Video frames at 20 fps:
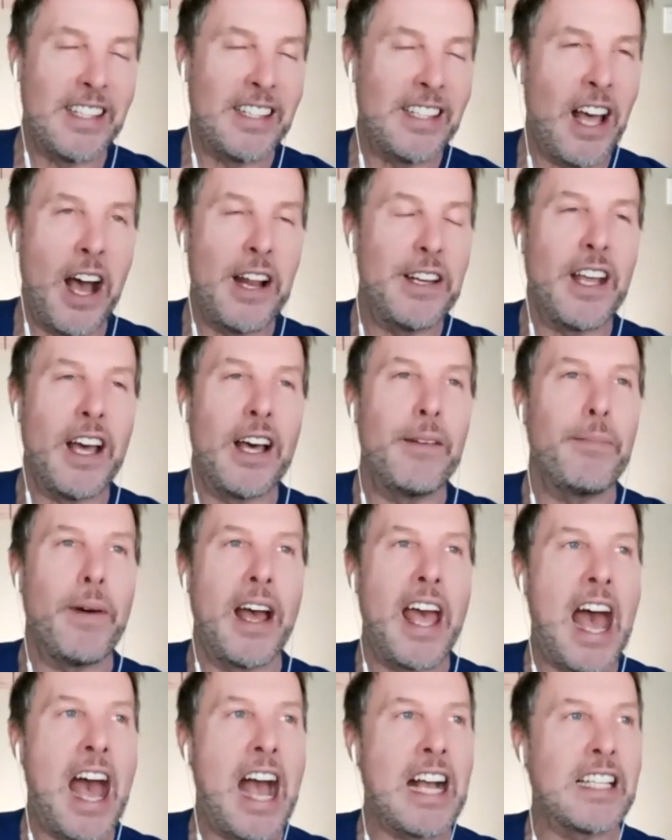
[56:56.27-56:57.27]
not done
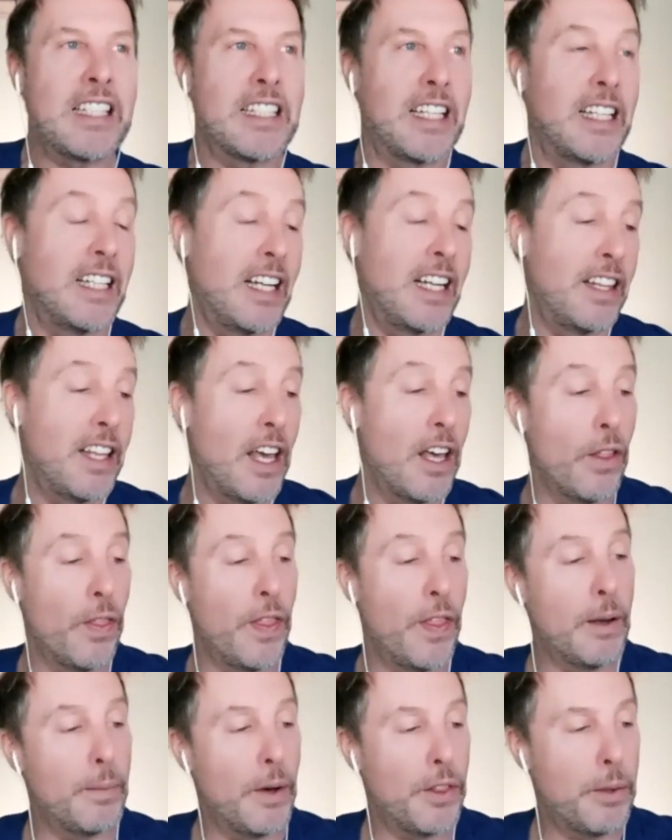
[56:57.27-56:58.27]
by accident and the other
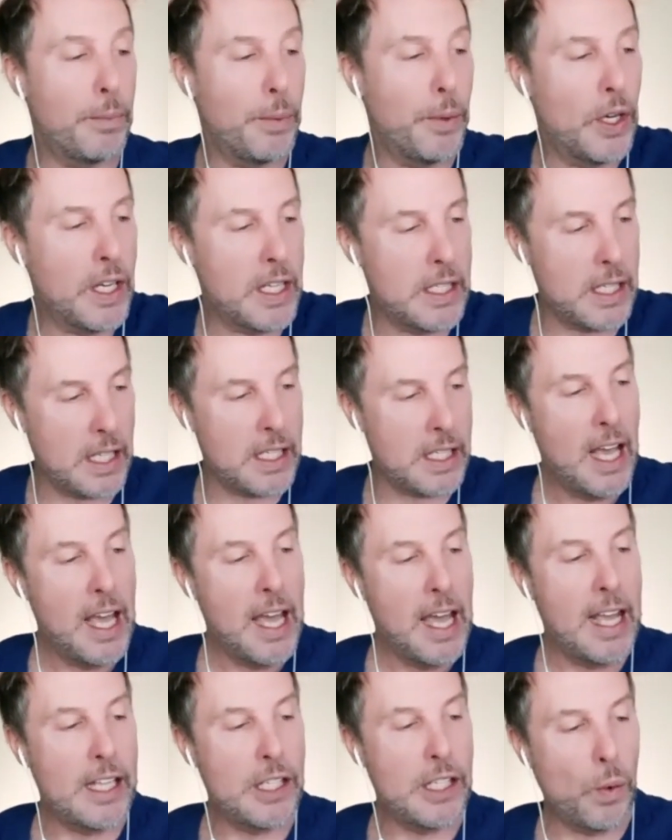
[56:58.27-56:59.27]
thing about the book is it
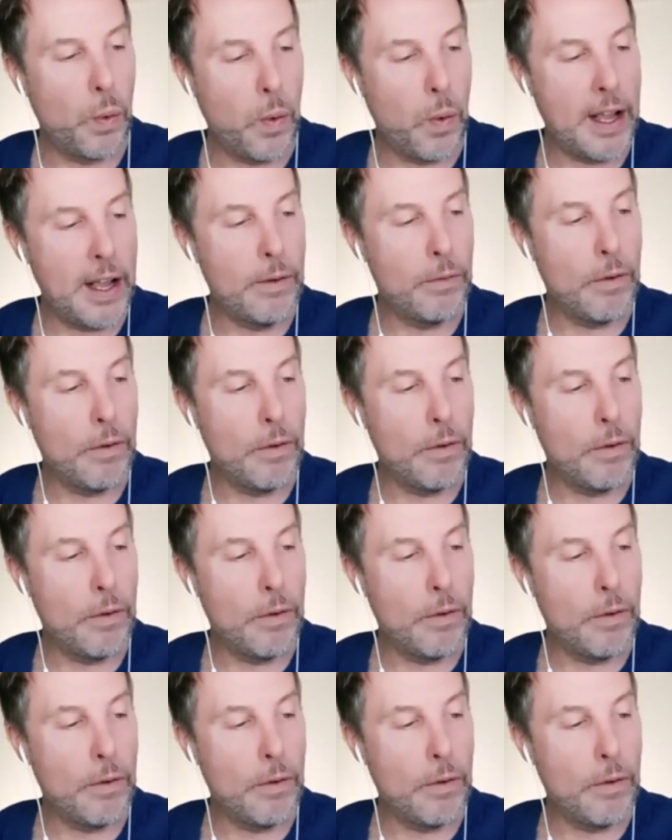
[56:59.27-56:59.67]
it's quite